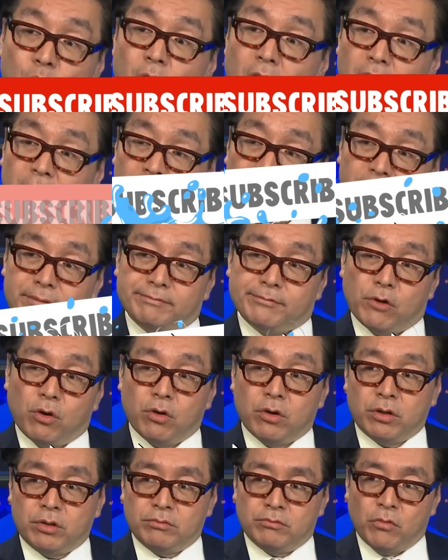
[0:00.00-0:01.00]
wallet
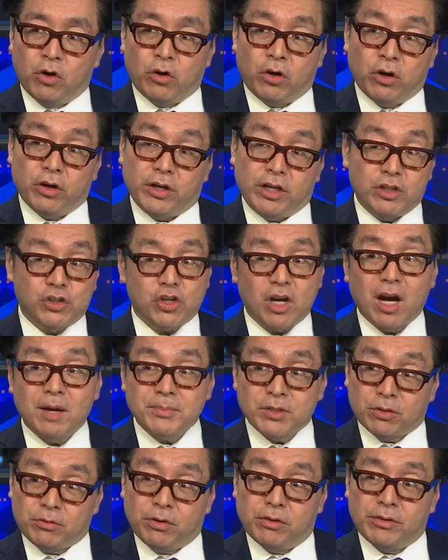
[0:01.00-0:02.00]
or hurting
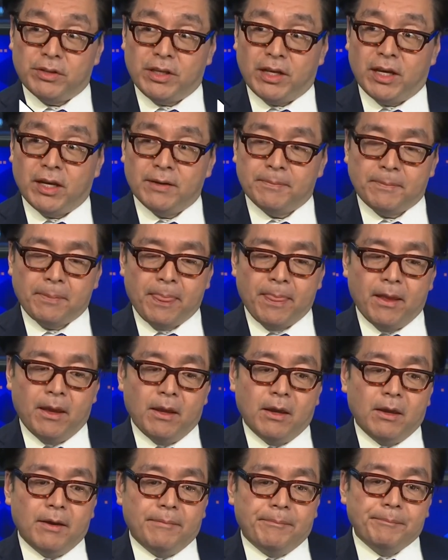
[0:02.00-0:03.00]
jobs growth yet,
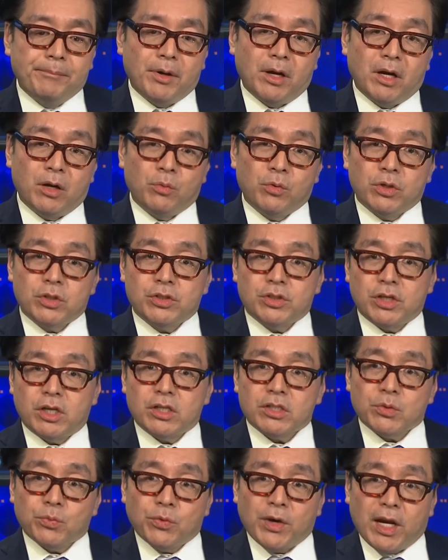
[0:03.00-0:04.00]
but we're
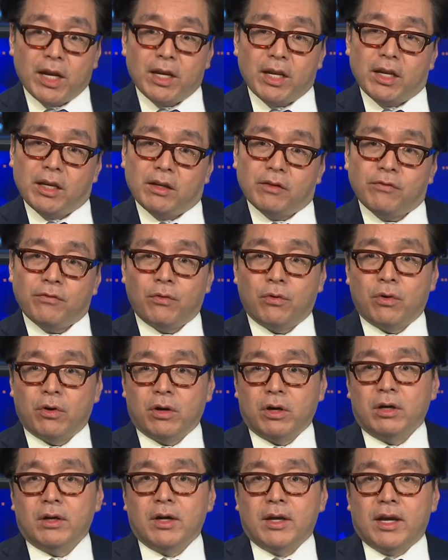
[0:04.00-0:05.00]
just waiting
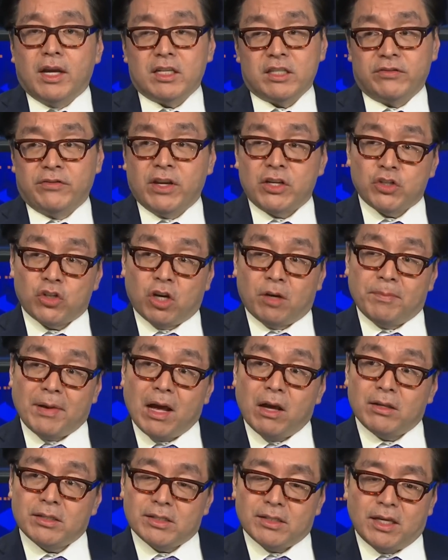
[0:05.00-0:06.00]
for, as Fed Chair
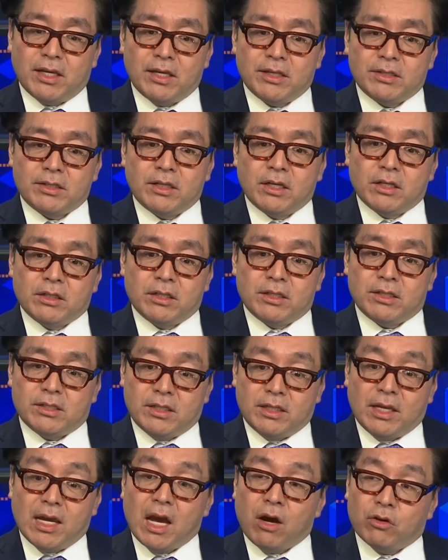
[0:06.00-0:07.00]
Powell says, to
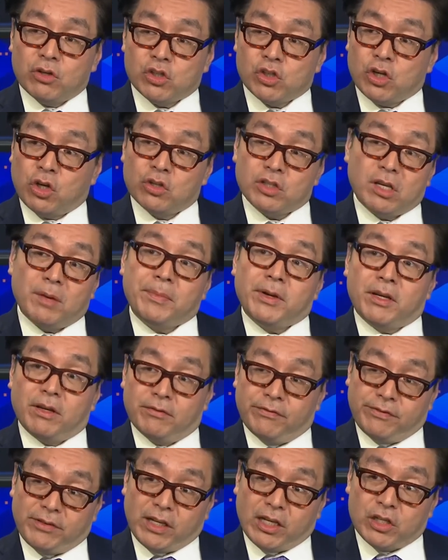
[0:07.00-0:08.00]
see how it shows up in
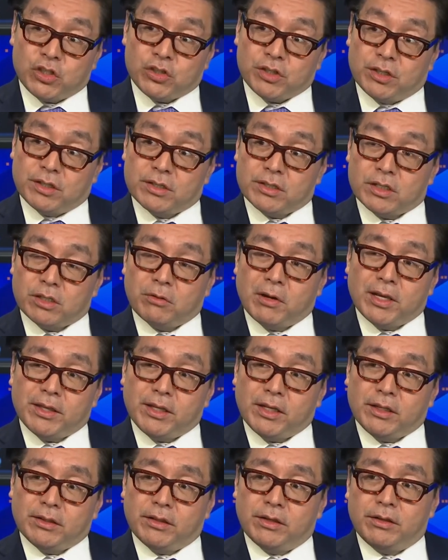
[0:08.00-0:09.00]
inflation. So I
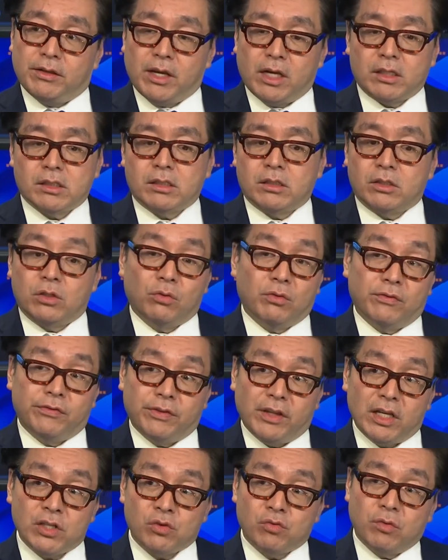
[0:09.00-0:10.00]
think the next two
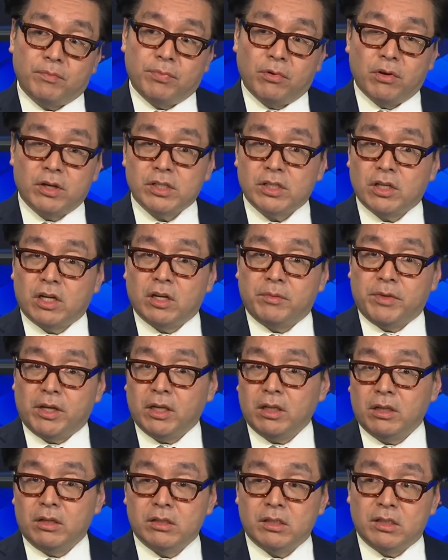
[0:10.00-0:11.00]
inflation reports are going to
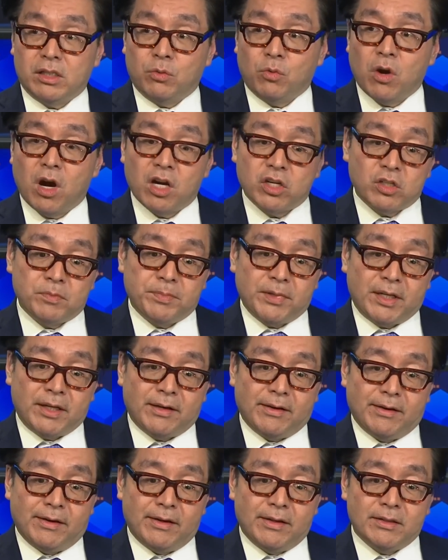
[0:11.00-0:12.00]
be closely watched,
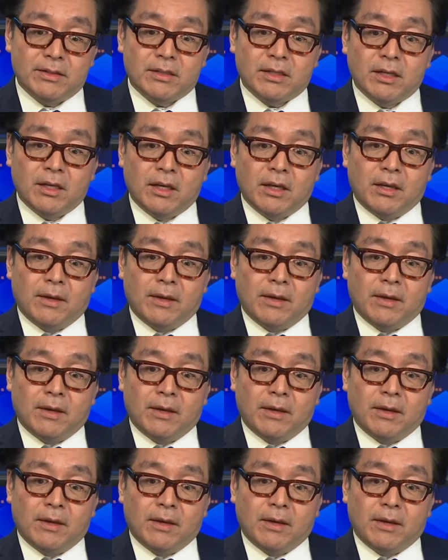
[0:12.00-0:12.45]
because